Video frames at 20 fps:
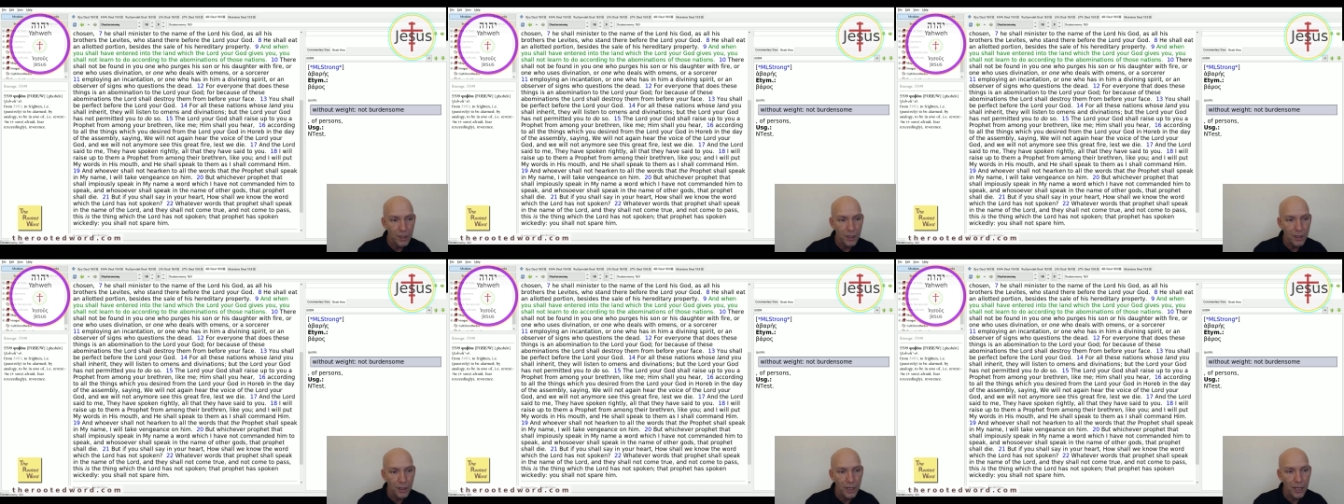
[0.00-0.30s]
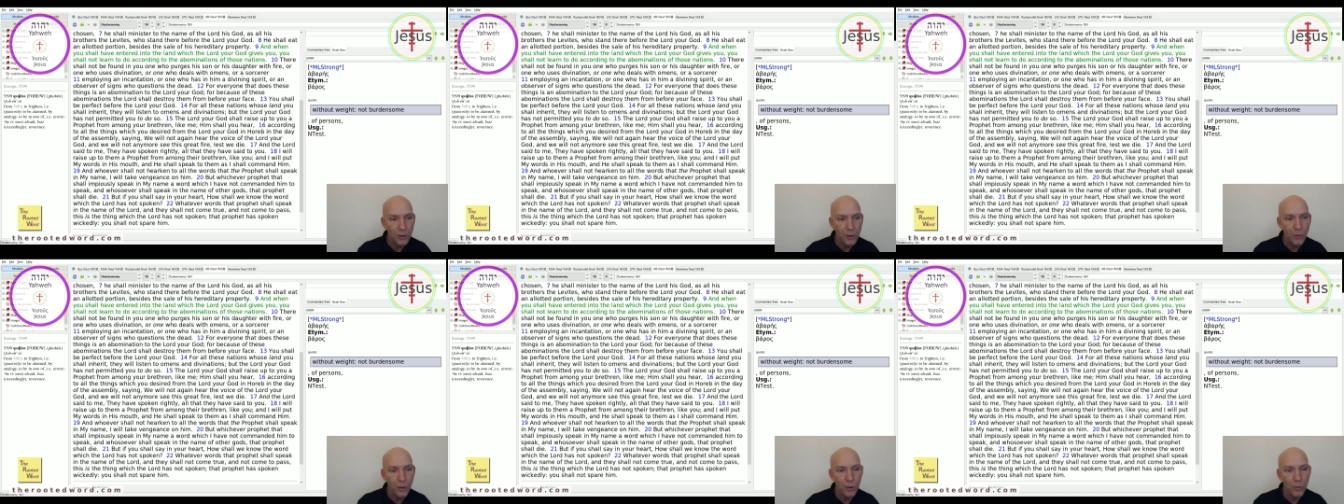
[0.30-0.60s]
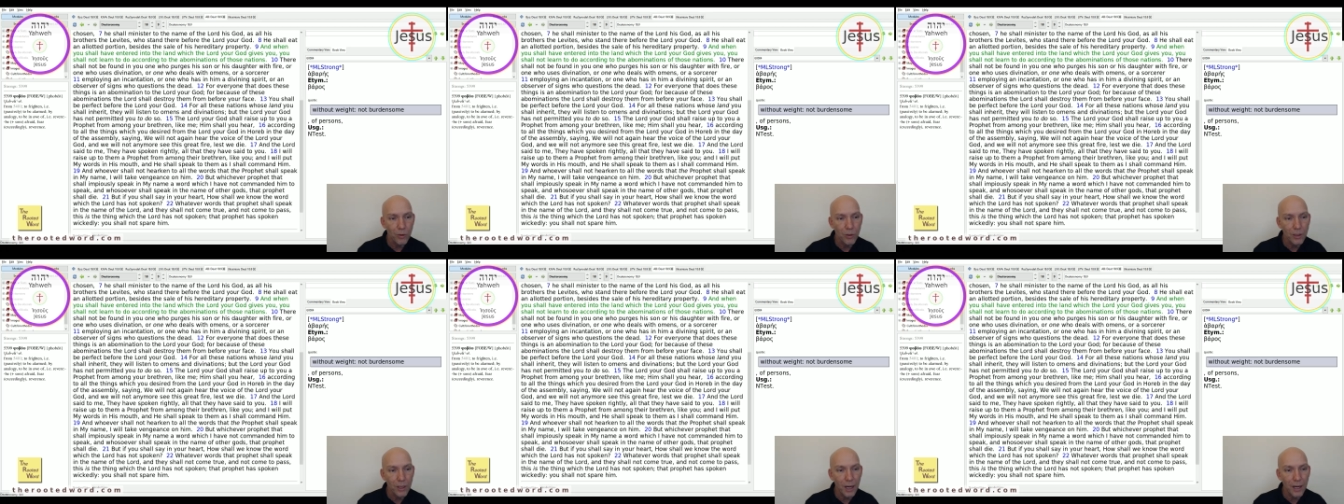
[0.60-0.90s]
and we
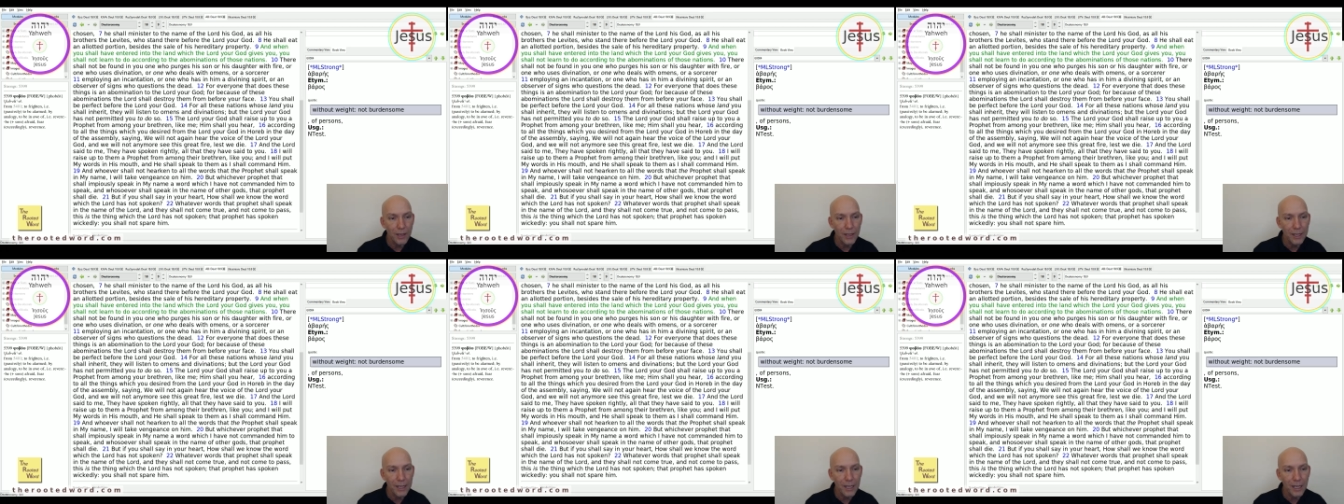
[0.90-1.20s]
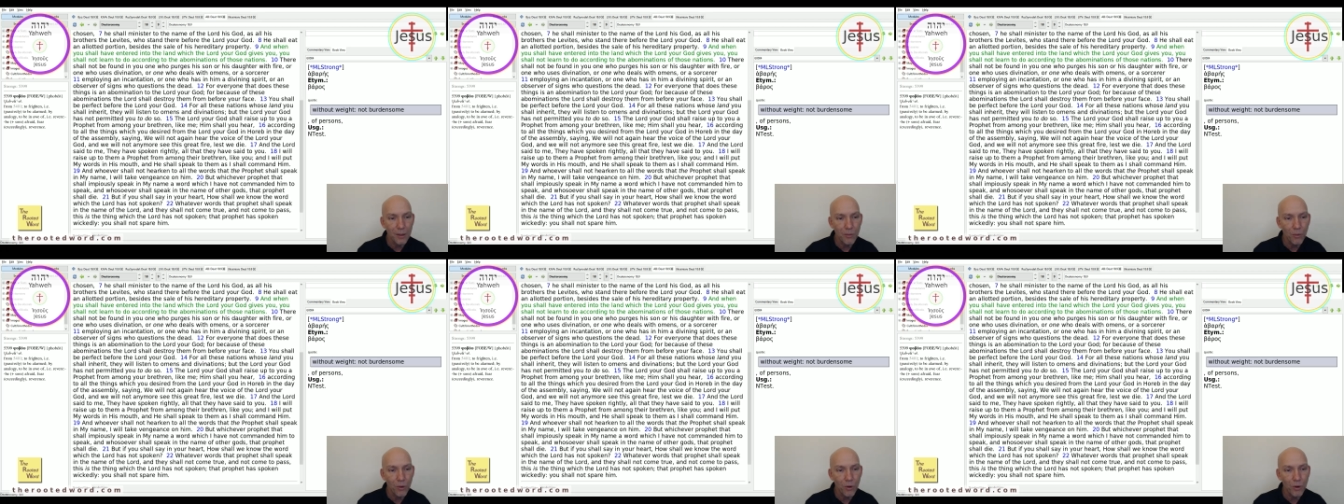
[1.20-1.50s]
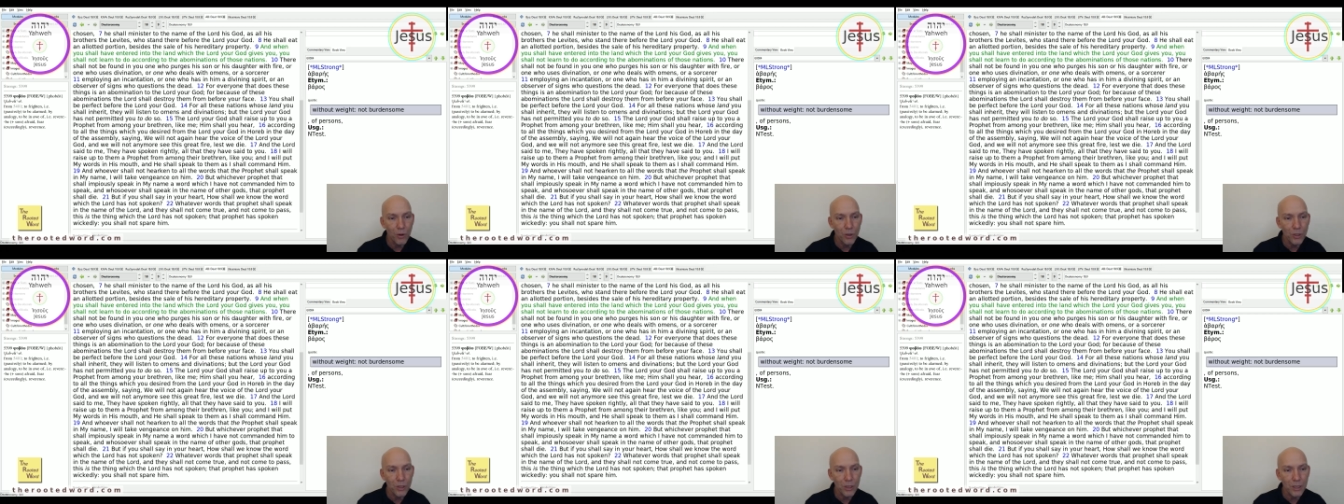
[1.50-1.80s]
will not any
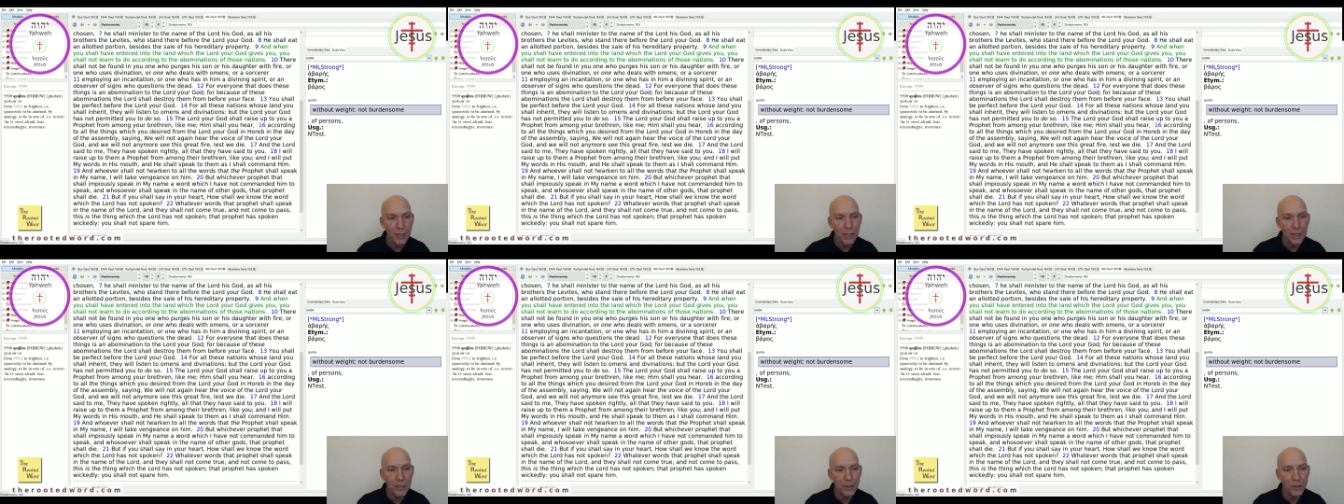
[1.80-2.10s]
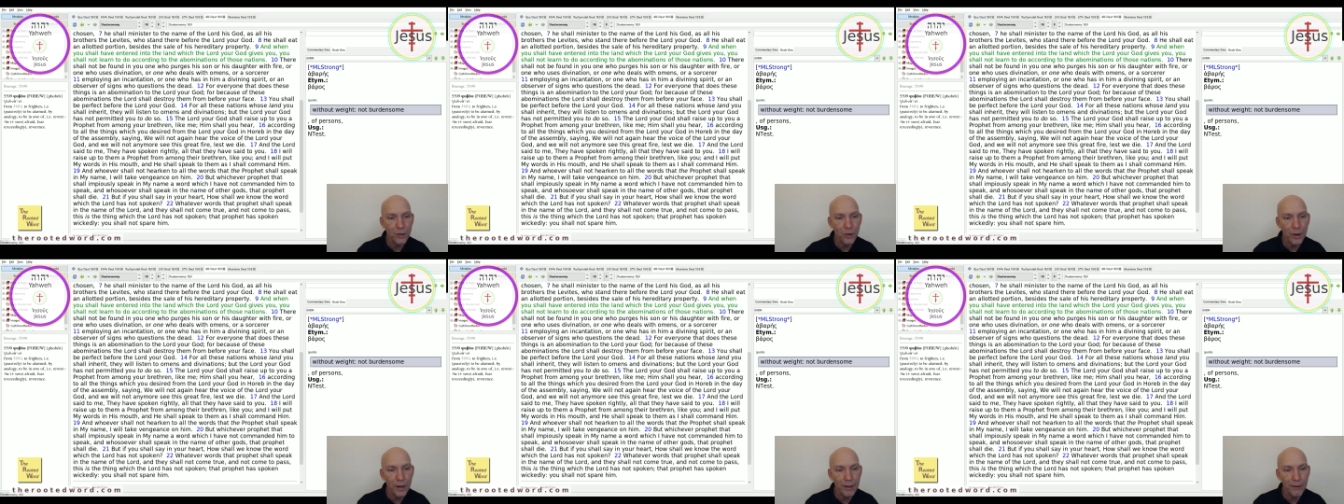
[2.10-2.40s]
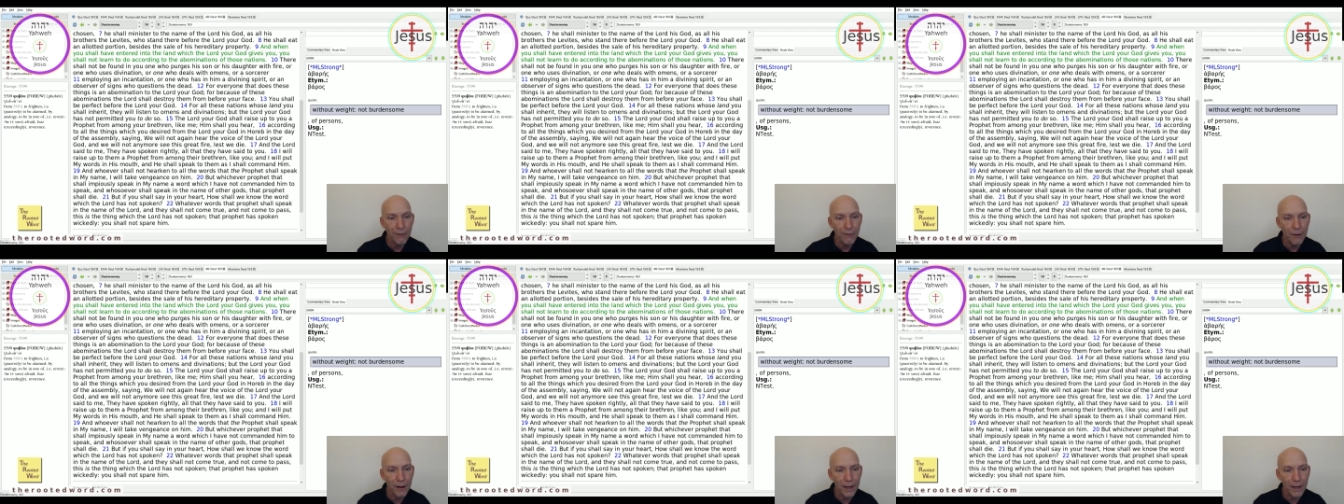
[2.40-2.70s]
more see his
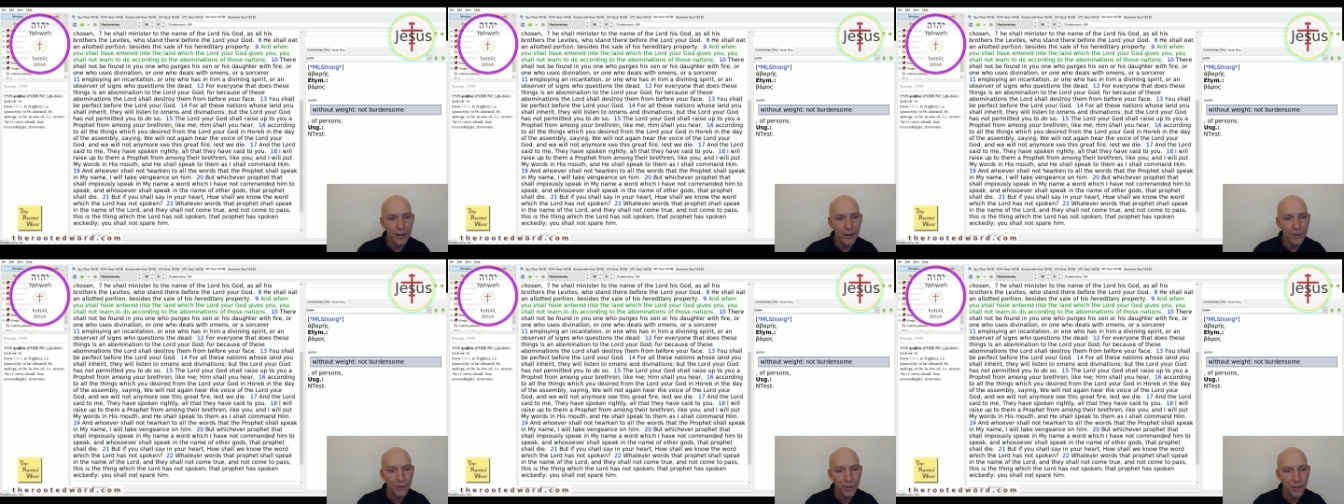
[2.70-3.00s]
great fire,